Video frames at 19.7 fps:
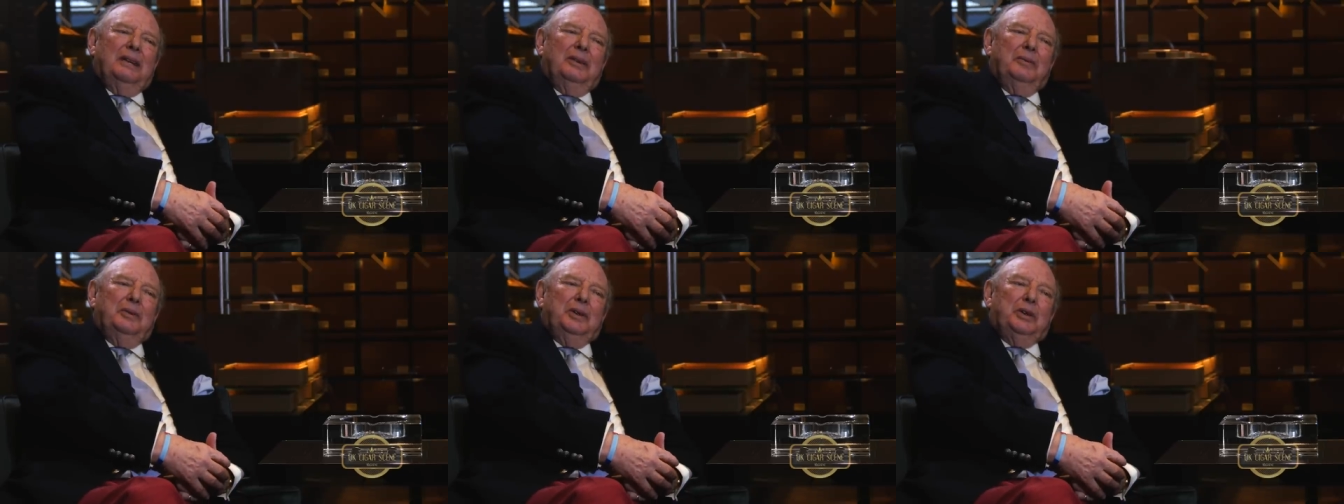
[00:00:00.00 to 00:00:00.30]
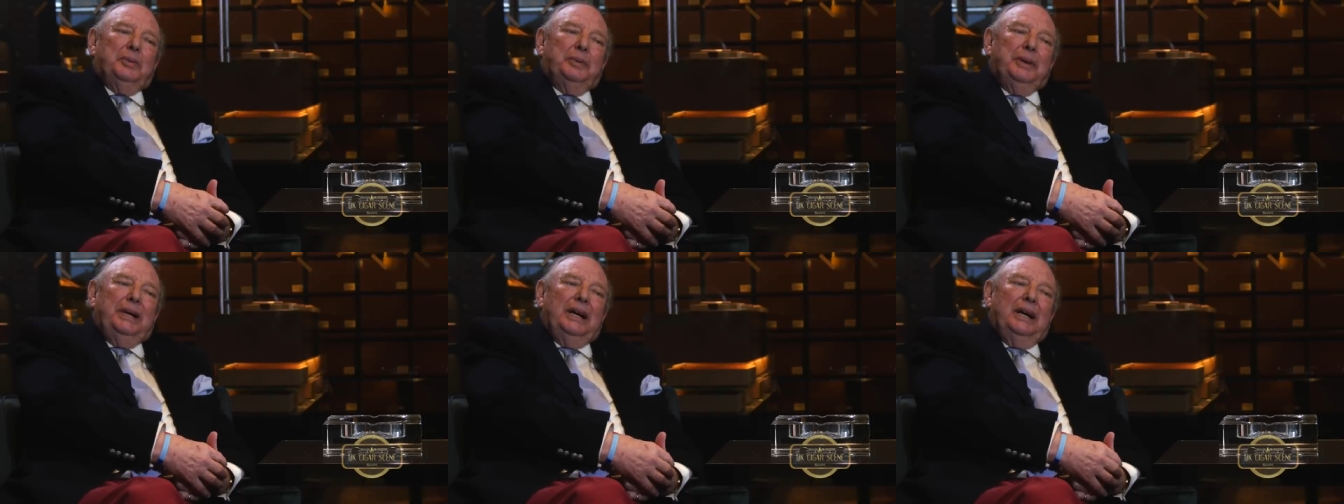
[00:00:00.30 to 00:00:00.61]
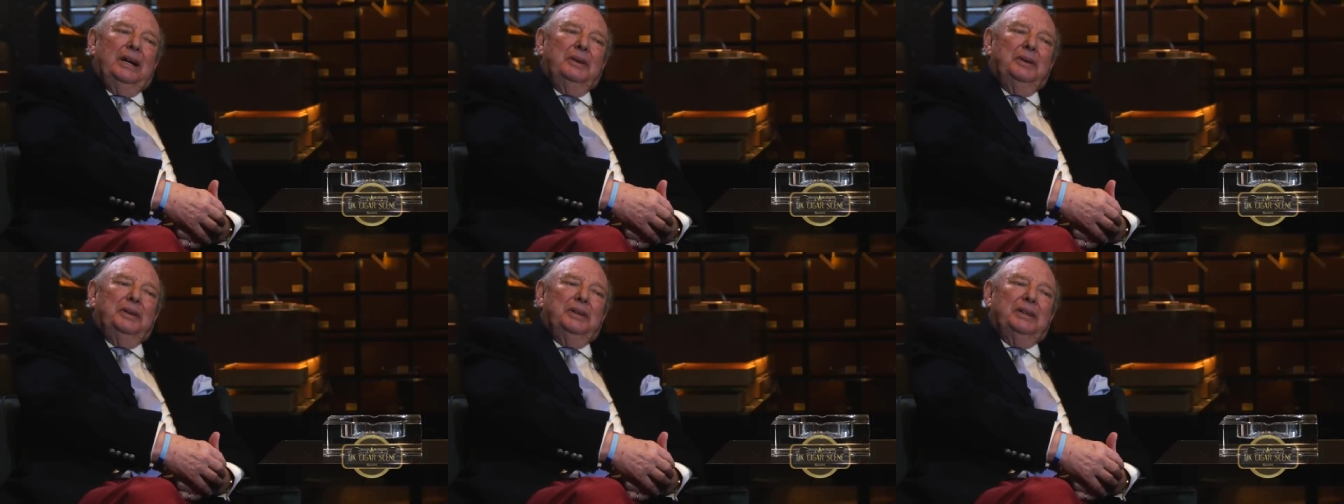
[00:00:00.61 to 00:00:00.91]
which we
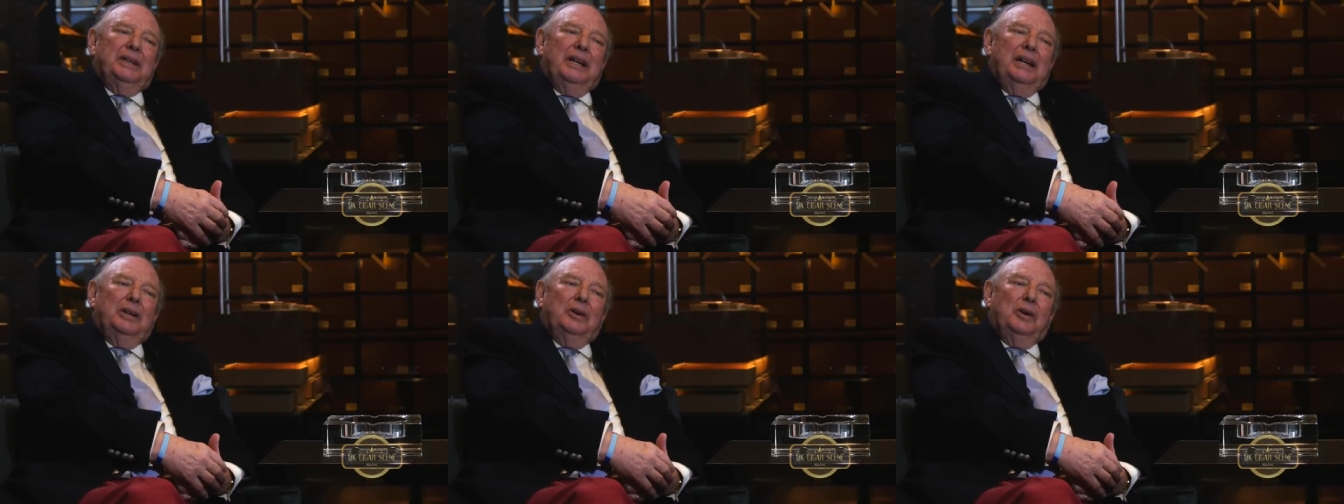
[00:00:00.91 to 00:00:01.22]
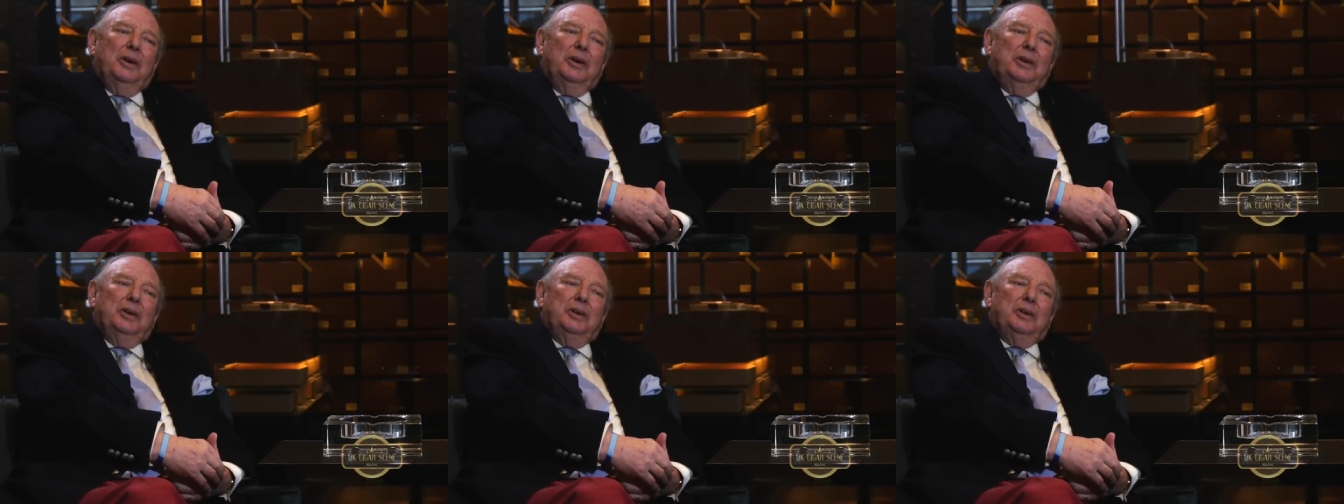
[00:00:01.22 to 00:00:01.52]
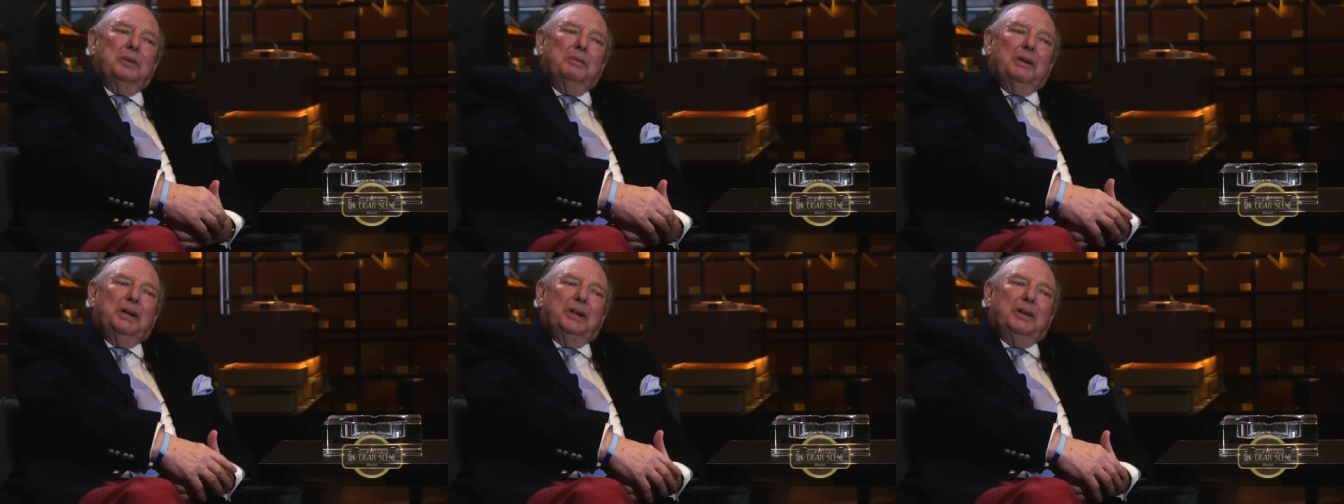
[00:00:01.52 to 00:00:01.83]
owned, and Hoyo
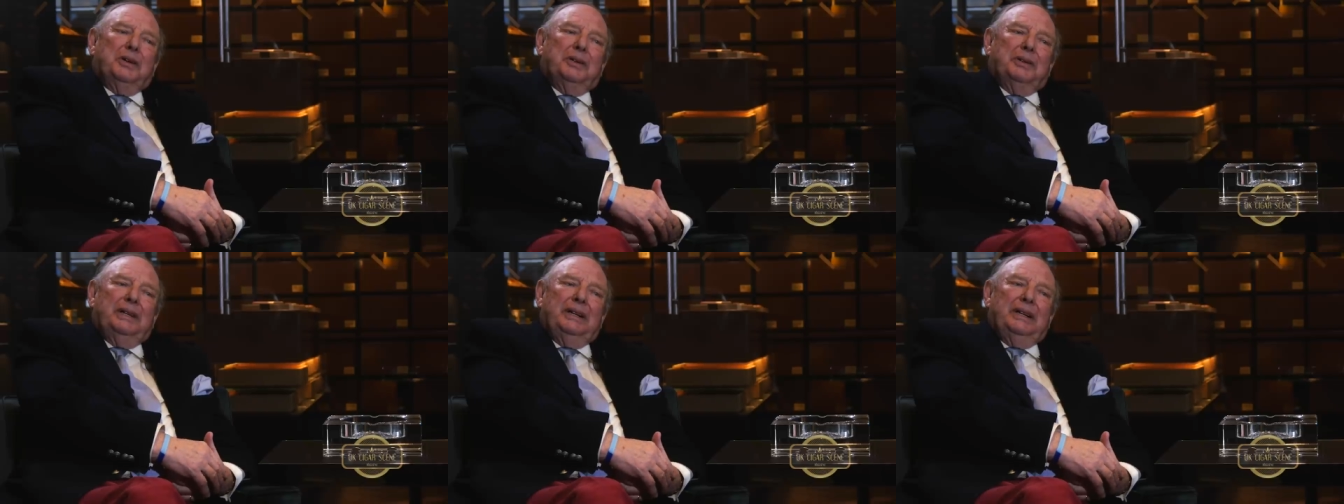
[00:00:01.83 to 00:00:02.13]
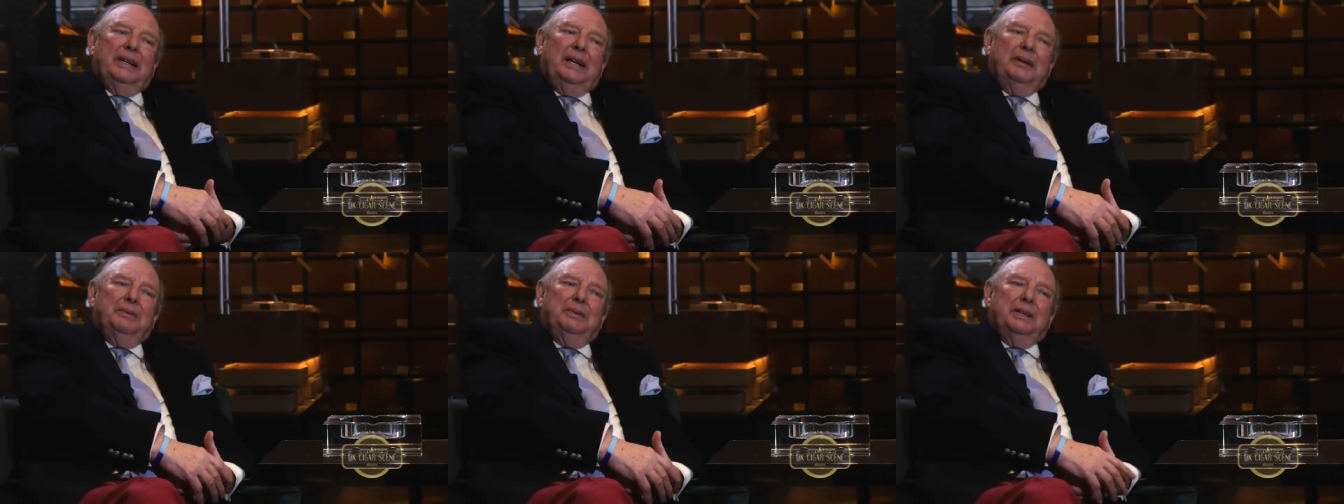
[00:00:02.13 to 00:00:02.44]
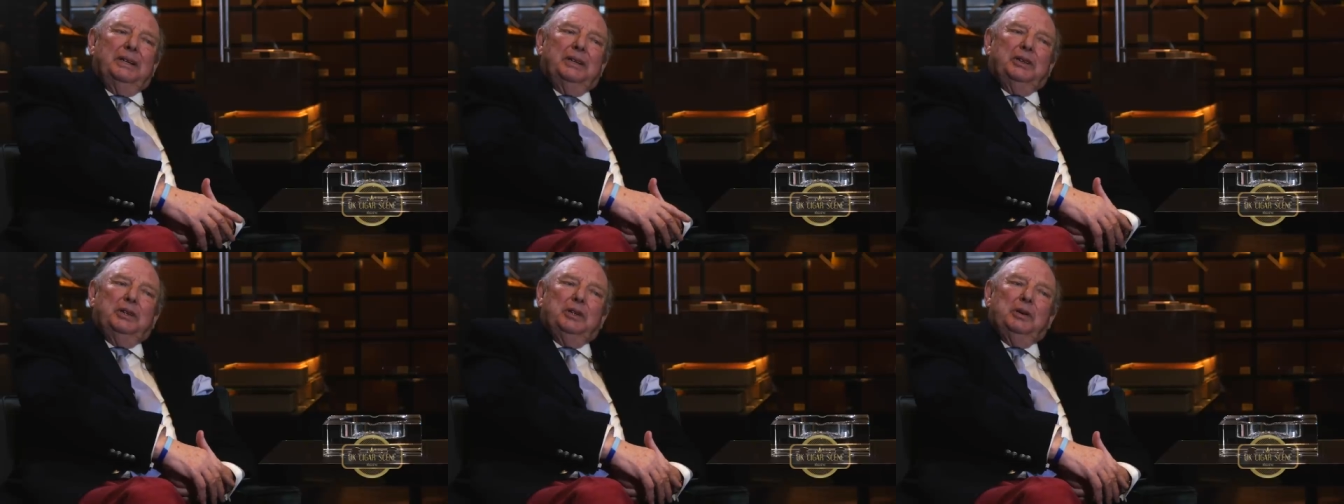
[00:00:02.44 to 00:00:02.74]
de Monterrey. They were
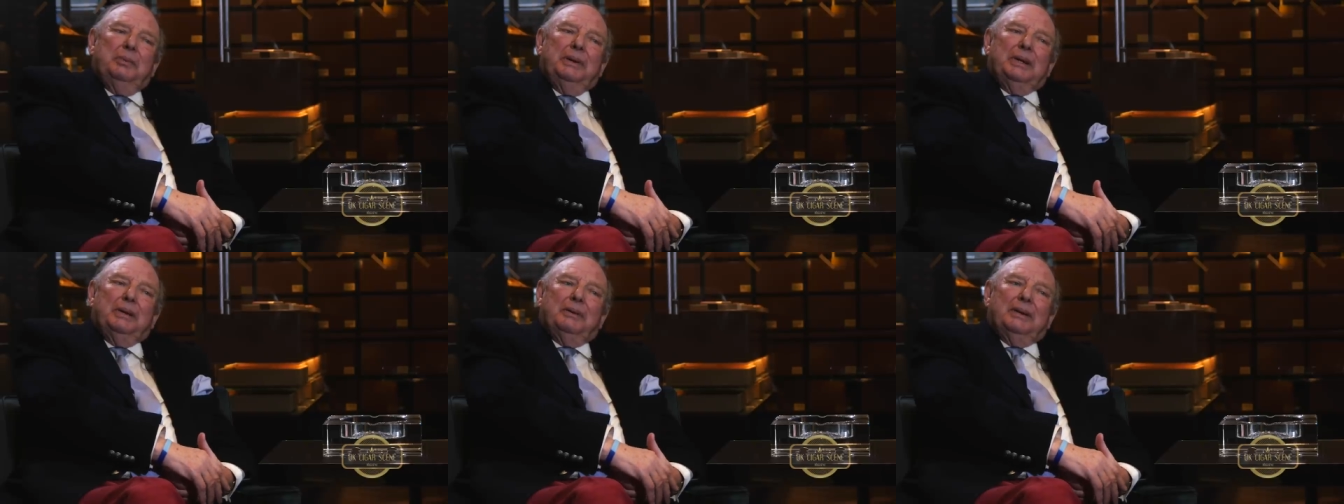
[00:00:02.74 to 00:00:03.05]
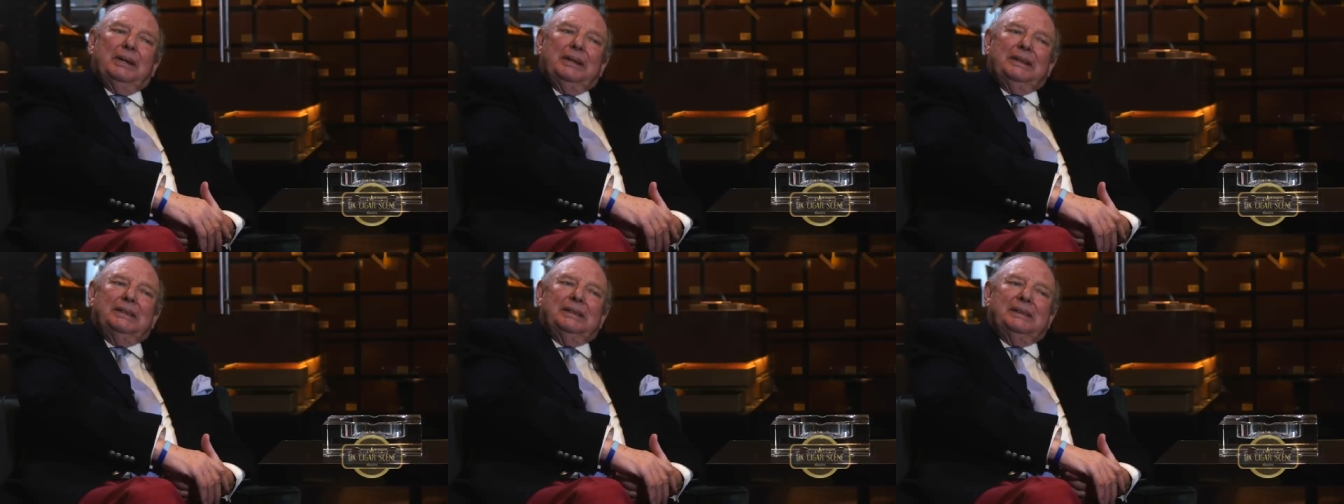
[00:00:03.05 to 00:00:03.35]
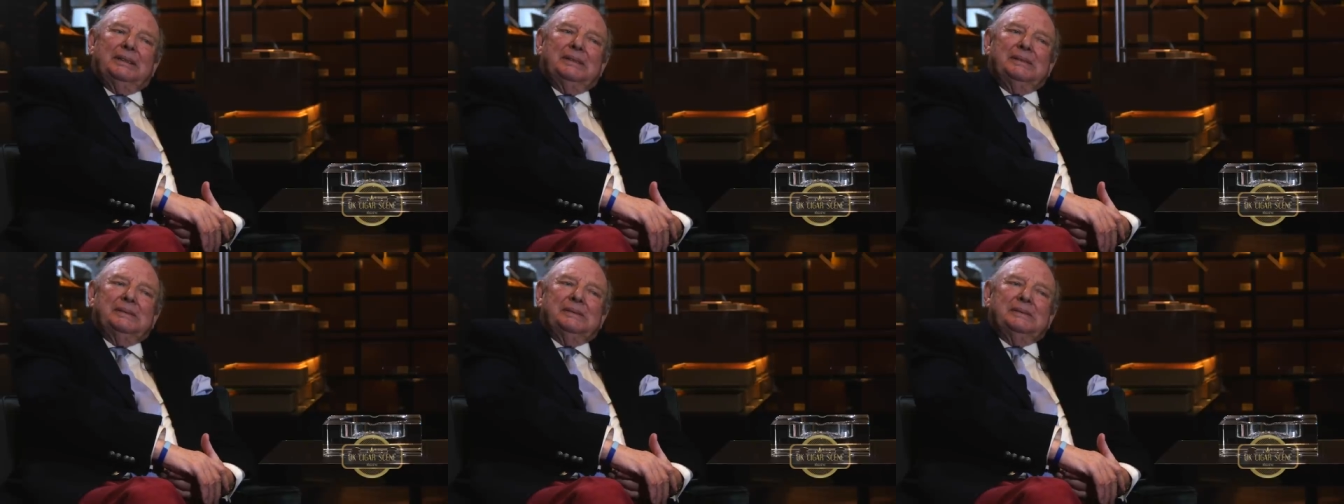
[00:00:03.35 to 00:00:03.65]
the two big ones.
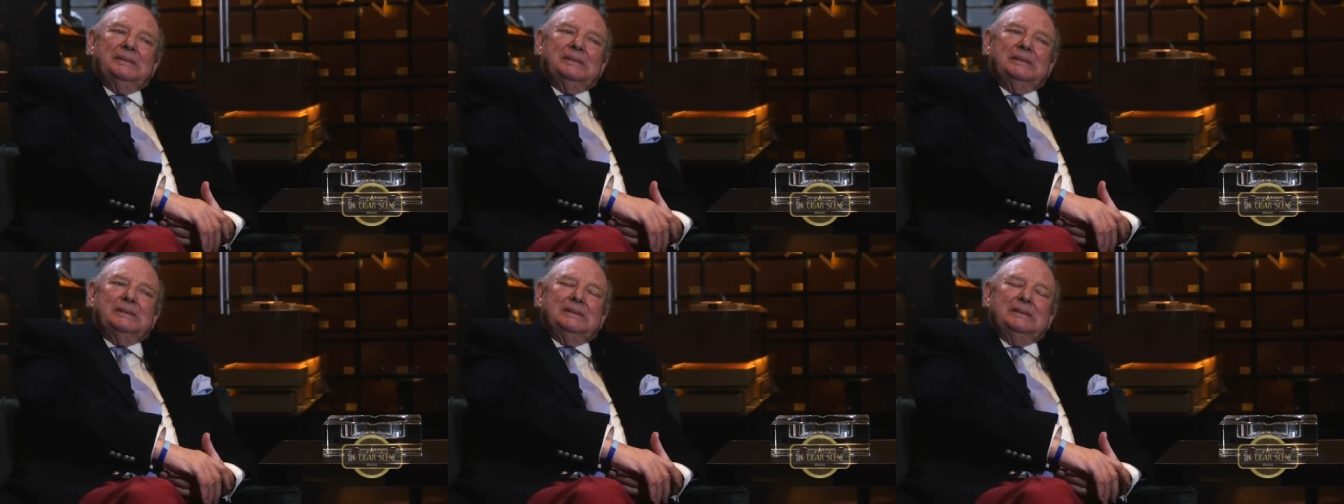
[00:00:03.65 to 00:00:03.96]
Right.